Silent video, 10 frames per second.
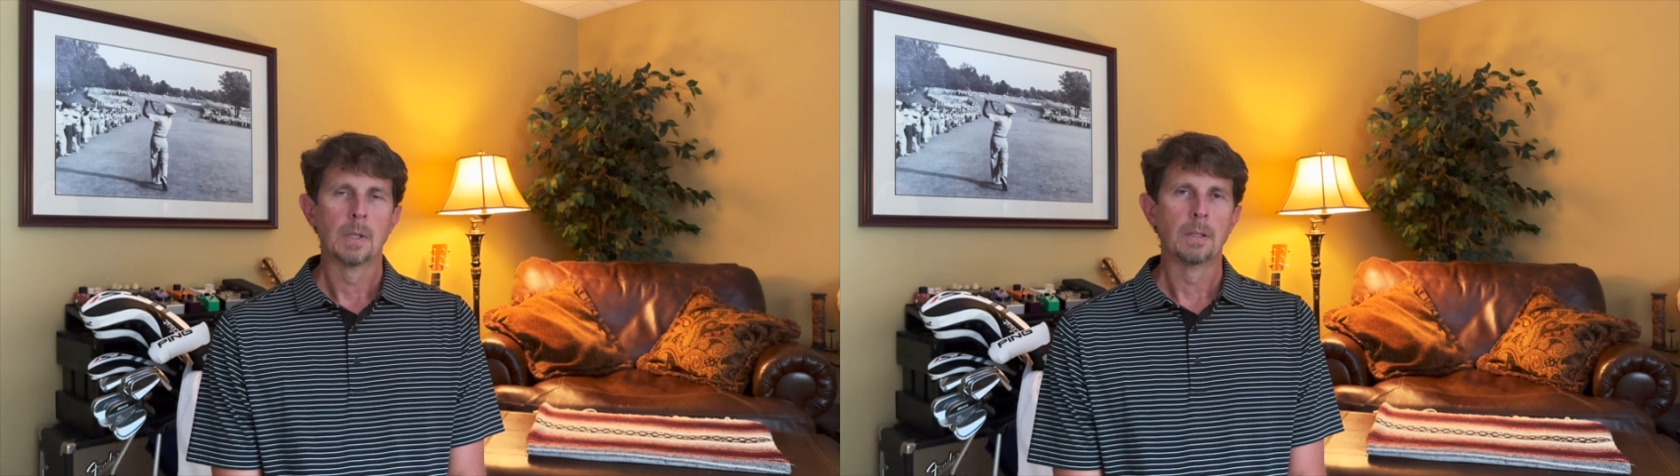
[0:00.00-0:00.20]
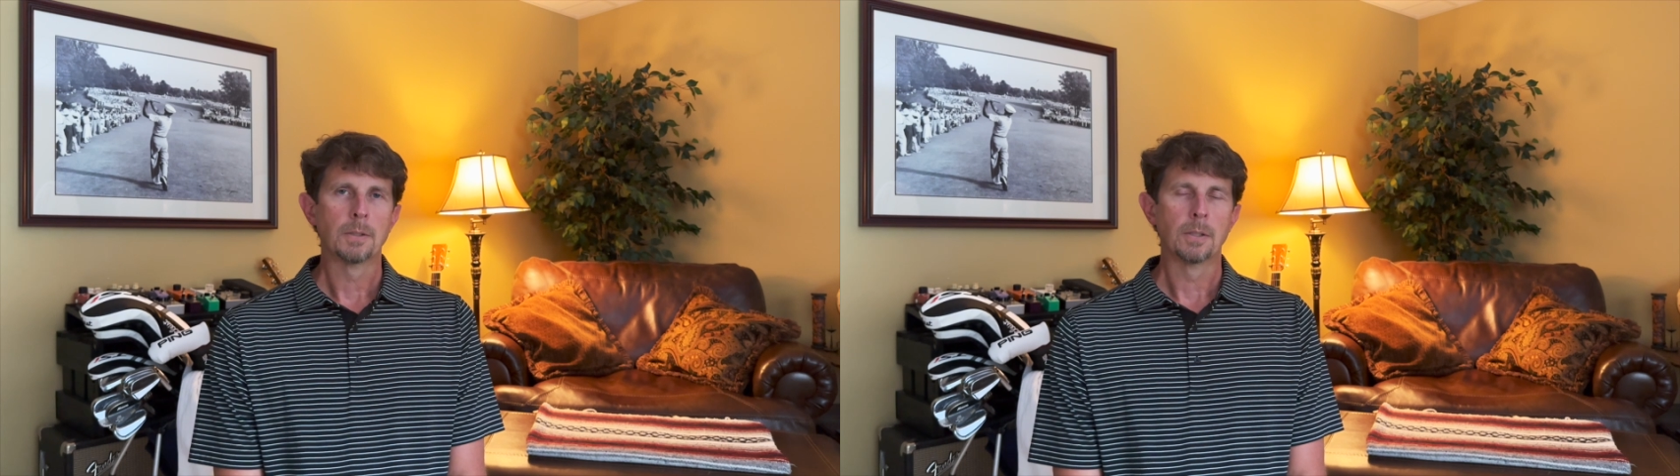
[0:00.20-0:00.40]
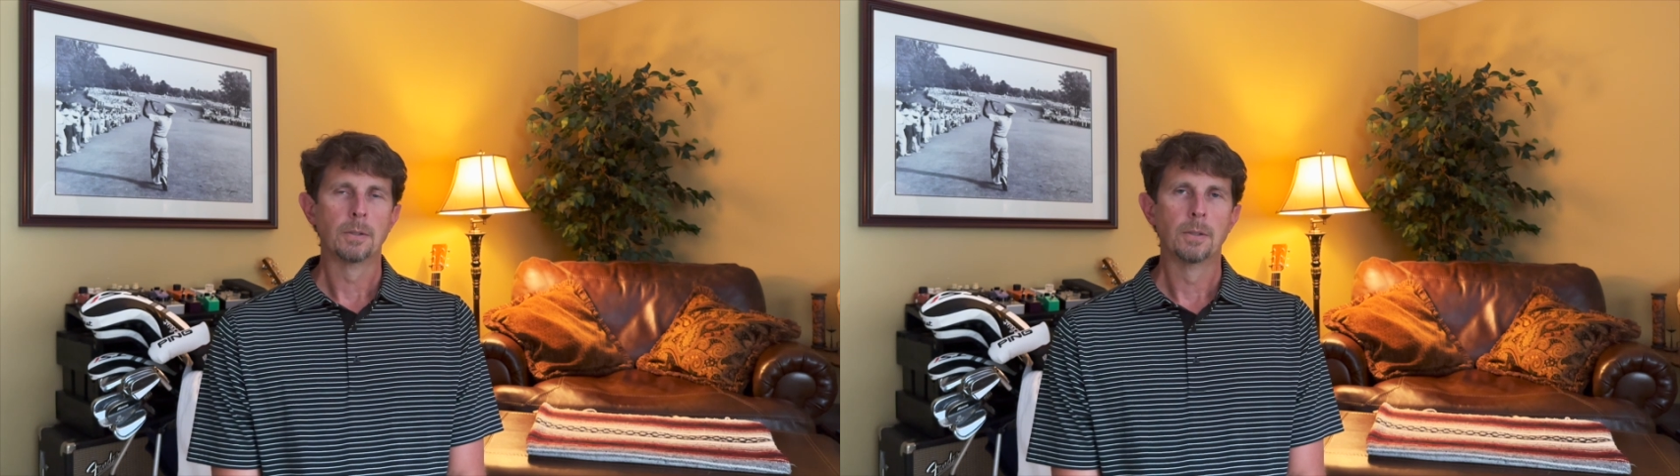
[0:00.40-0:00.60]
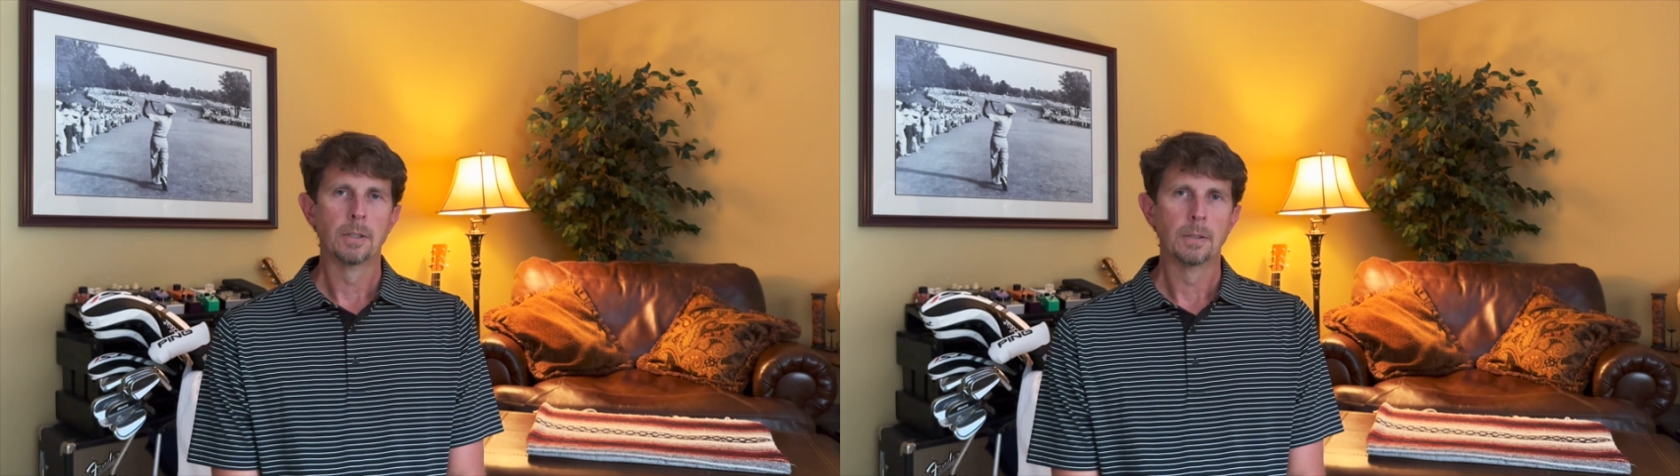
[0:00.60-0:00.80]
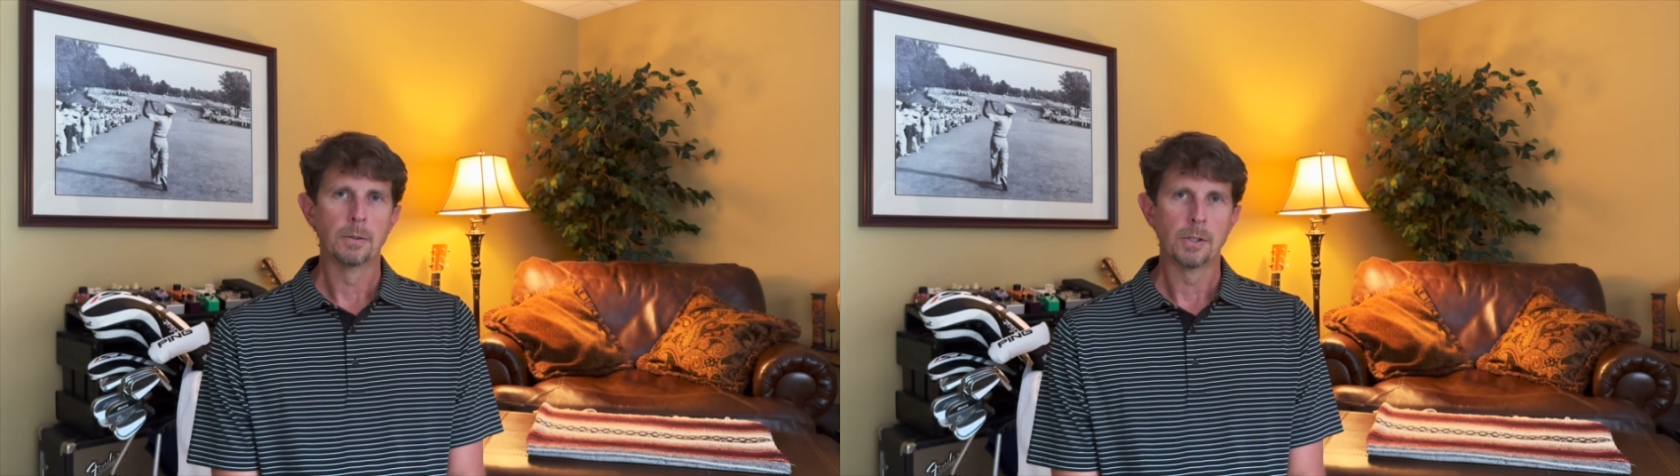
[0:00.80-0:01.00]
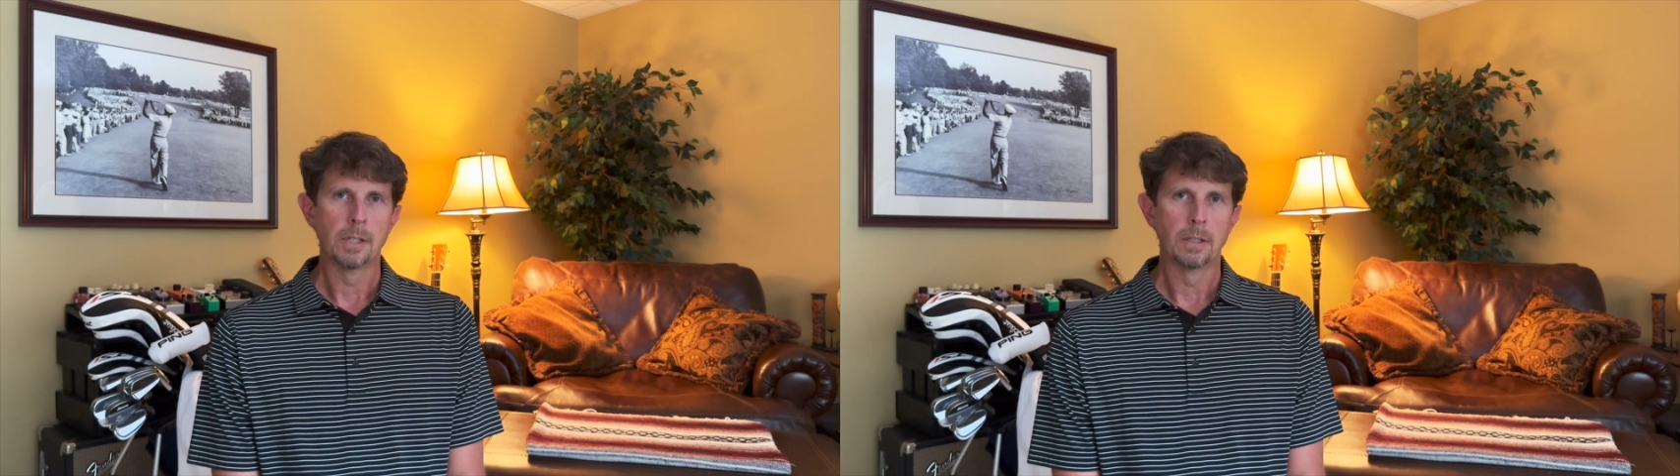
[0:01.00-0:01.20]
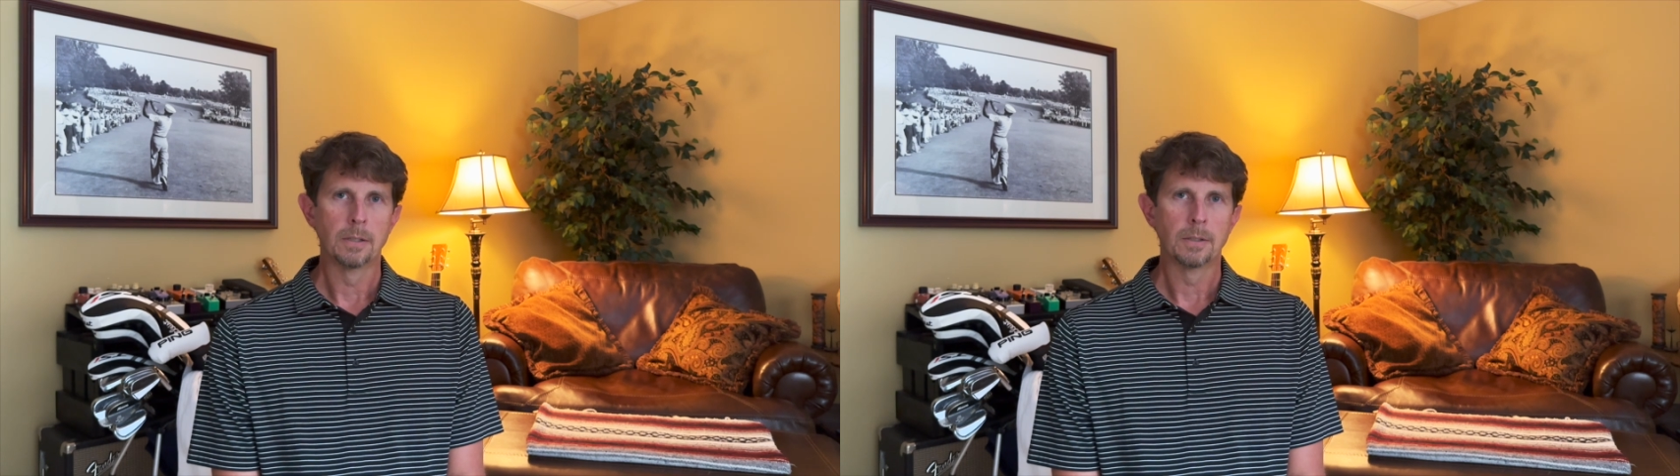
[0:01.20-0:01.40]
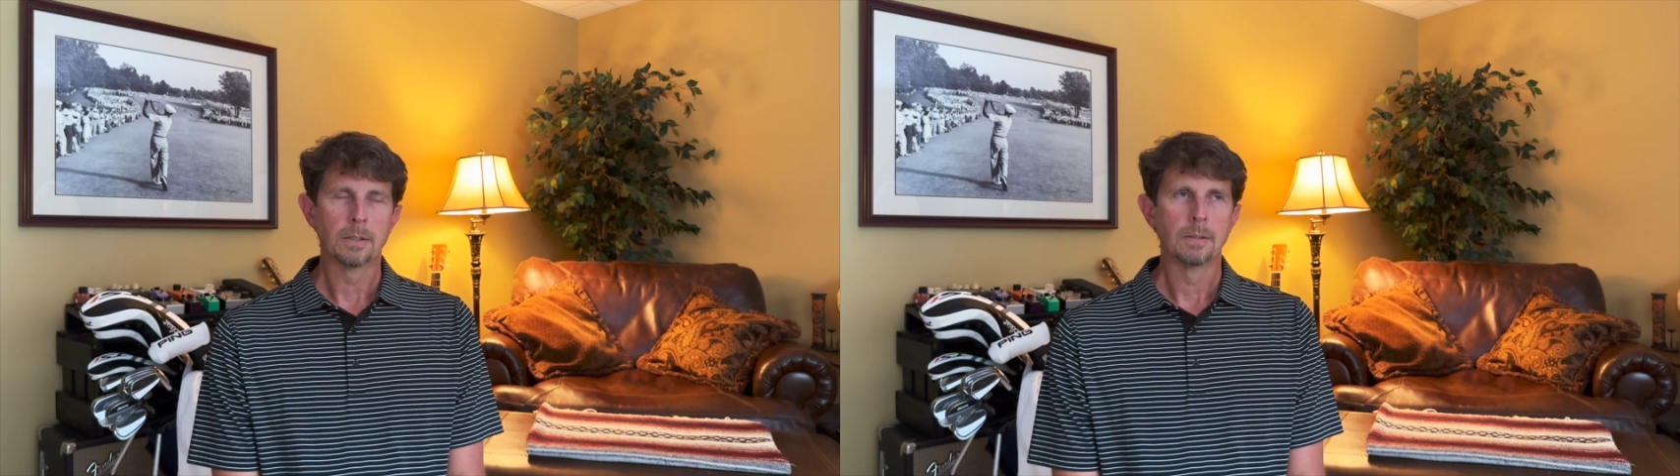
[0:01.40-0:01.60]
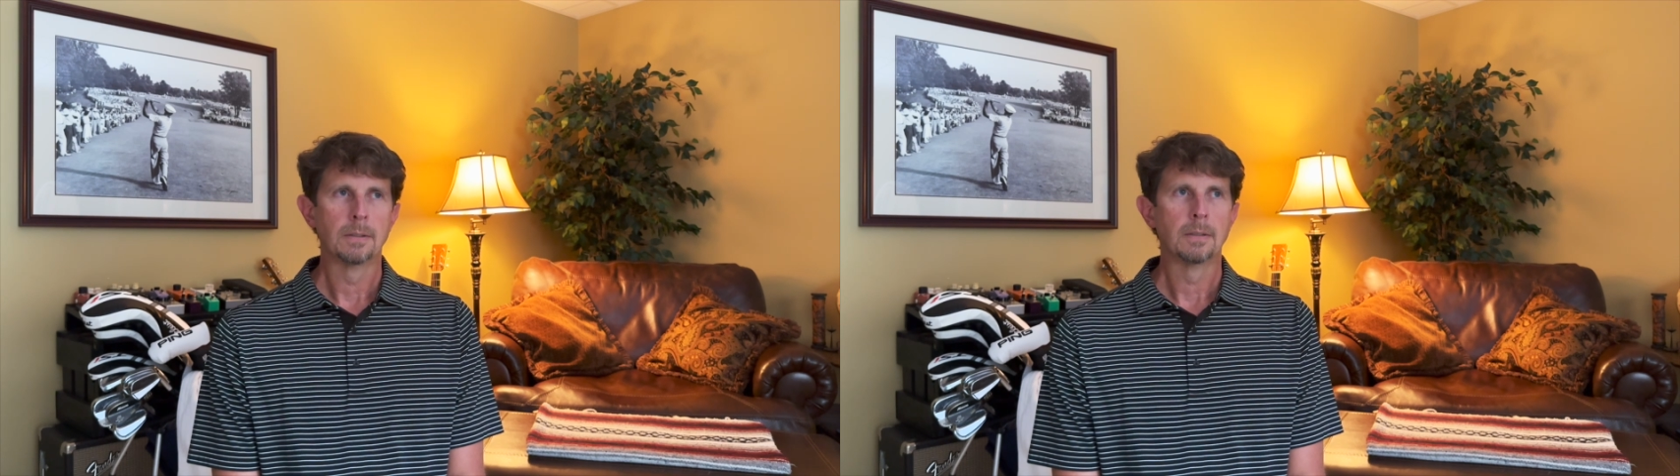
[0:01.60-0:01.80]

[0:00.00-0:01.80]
Also, during those years,